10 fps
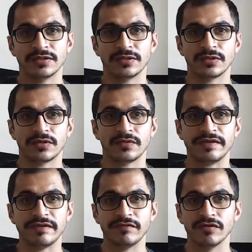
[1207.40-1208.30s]
So
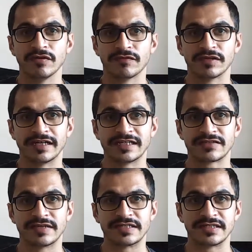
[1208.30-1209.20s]
we will go for next
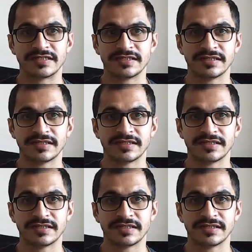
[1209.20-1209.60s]
question.